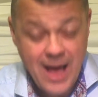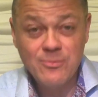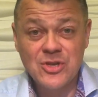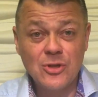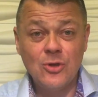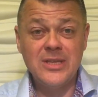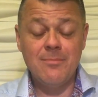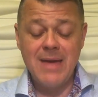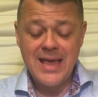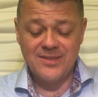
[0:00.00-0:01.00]

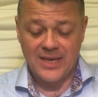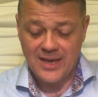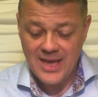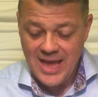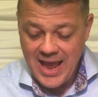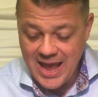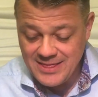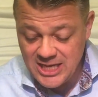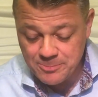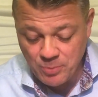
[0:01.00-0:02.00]
Absolutely amazing.
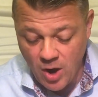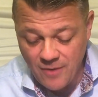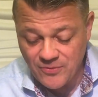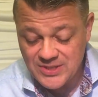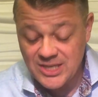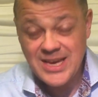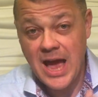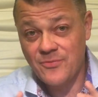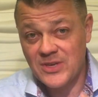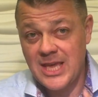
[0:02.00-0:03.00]
And these prophecies, you
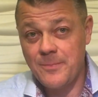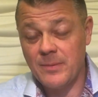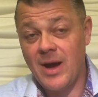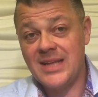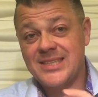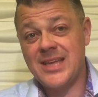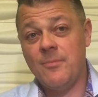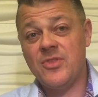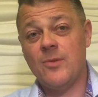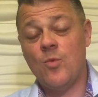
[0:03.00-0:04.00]
have to keep in mind,
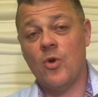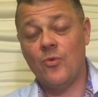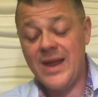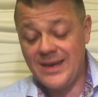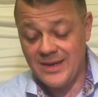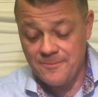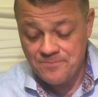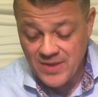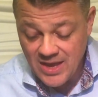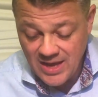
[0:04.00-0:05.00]
some of them were
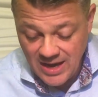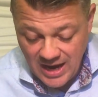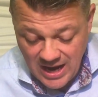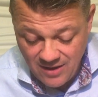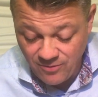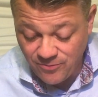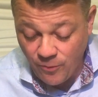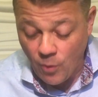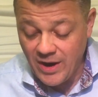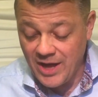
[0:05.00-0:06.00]
written
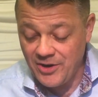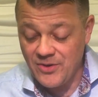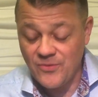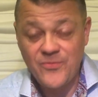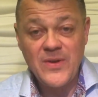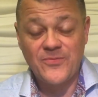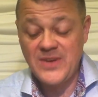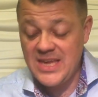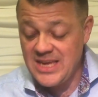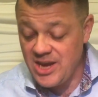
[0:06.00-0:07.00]

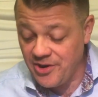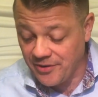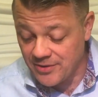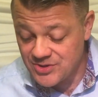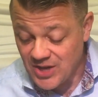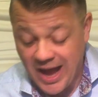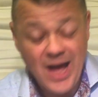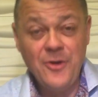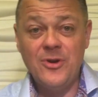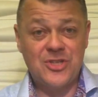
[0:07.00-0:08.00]
450 years,
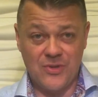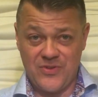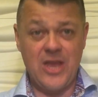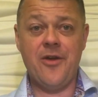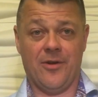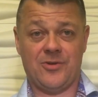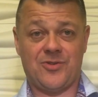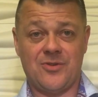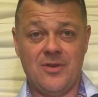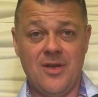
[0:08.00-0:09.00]
hundreds of
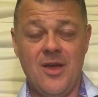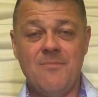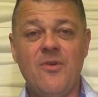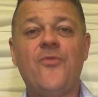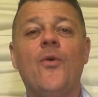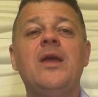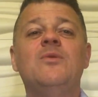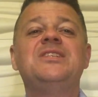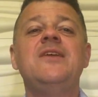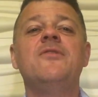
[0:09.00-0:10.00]
years before he
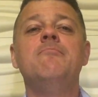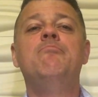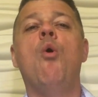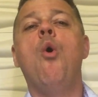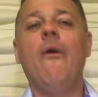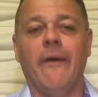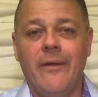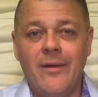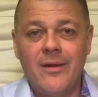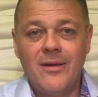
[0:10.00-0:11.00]
was even born.
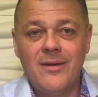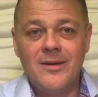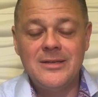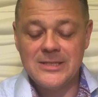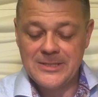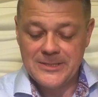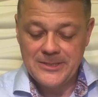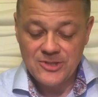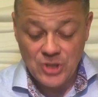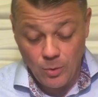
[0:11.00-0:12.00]

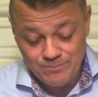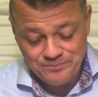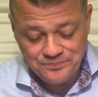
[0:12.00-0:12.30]
So,